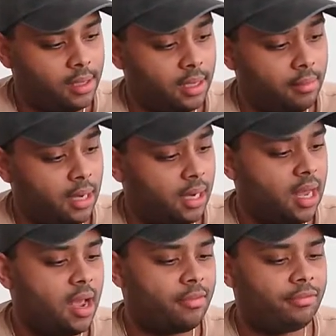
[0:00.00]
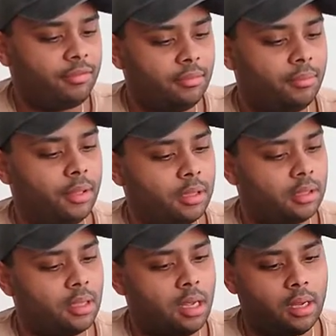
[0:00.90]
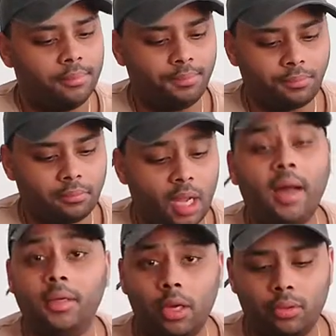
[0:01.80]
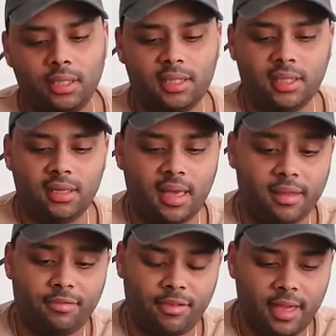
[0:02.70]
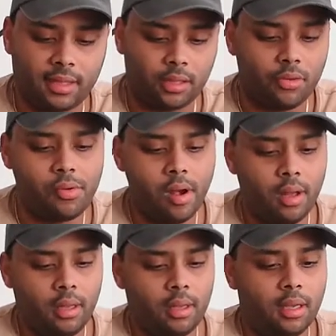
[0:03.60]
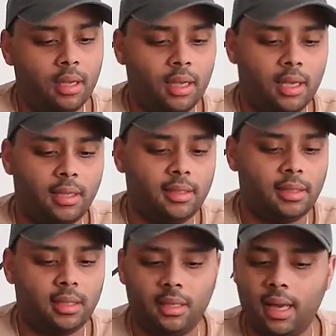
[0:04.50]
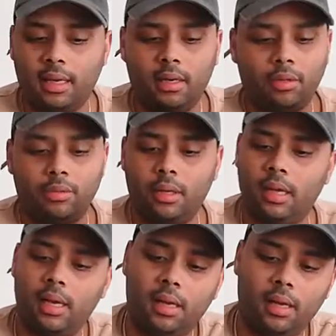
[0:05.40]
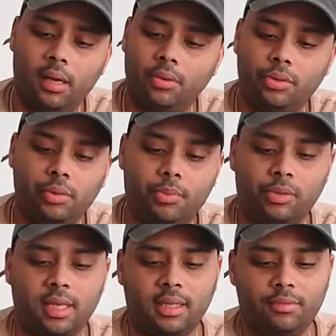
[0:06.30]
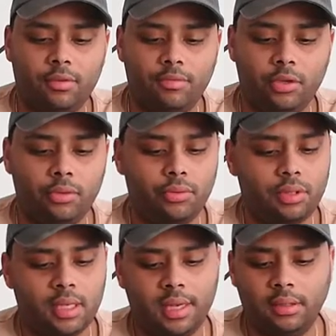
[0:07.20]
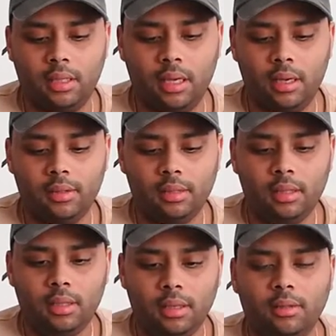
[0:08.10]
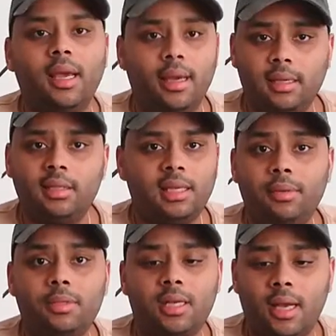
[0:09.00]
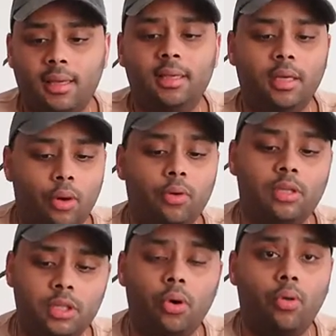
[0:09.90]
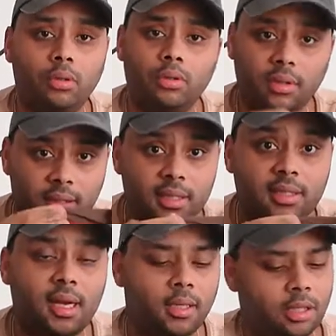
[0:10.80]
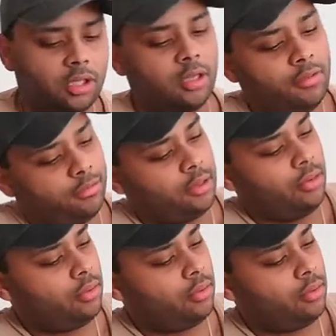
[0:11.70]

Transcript: in my life, but I know this ain't fake though. He had 100% reviews, and yeah, he seems like he only sold this kind of stuff though.